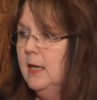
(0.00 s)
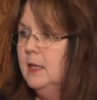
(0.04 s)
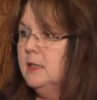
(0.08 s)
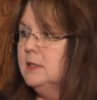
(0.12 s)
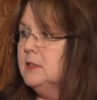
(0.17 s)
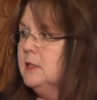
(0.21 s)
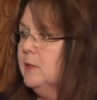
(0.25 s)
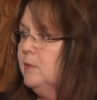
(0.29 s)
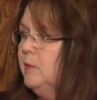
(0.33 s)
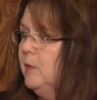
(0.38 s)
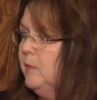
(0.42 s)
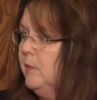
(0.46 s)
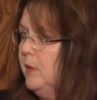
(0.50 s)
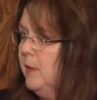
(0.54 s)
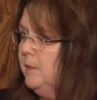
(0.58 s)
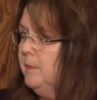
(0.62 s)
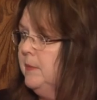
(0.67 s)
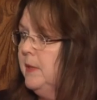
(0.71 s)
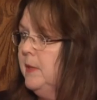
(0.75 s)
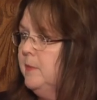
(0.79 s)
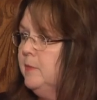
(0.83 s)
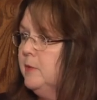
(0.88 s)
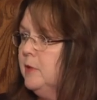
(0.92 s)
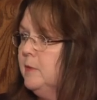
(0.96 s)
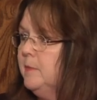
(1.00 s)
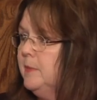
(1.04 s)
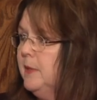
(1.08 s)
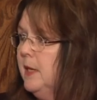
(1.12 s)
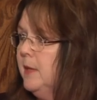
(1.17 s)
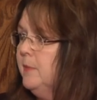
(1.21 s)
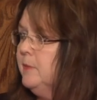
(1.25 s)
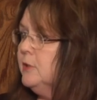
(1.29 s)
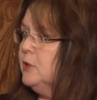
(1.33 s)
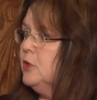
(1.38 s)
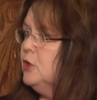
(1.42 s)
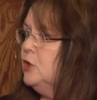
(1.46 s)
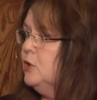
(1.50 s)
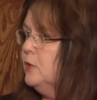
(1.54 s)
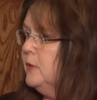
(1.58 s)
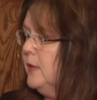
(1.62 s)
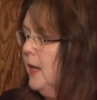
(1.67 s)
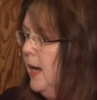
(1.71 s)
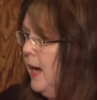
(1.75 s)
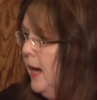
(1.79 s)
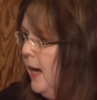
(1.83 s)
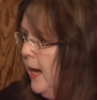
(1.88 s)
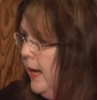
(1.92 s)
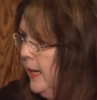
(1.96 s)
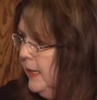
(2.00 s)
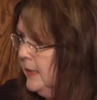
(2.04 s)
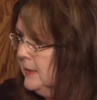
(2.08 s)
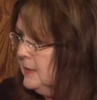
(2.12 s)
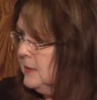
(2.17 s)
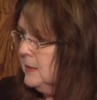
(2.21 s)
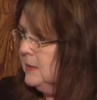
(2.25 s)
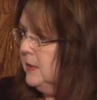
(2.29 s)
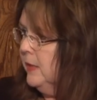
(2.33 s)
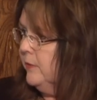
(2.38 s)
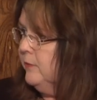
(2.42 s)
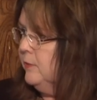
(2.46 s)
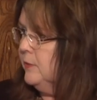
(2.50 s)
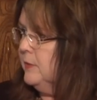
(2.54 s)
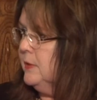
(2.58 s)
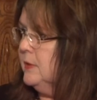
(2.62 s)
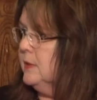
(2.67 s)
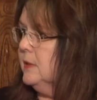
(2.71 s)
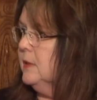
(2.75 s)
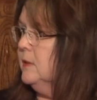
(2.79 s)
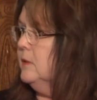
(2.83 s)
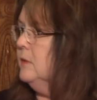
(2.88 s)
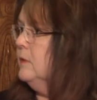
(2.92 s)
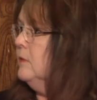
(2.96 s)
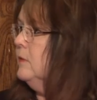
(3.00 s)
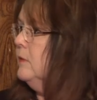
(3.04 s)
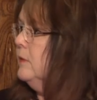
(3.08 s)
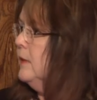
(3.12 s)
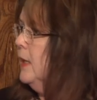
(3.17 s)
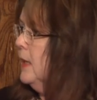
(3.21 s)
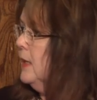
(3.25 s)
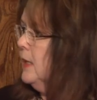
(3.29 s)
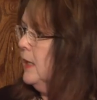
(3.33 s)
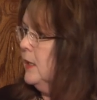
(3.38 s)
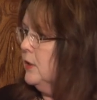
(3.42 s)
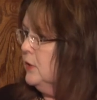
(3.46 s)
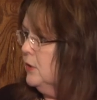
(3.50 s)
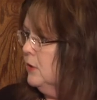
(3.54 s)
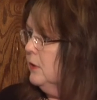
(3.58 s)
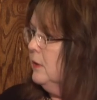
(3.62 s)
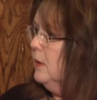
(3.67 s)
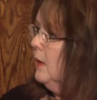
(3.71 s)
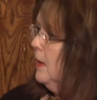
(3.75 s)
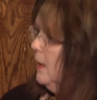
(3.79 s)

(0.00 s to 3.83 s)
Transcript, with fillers: So we want people to be able to do the highest level skill they can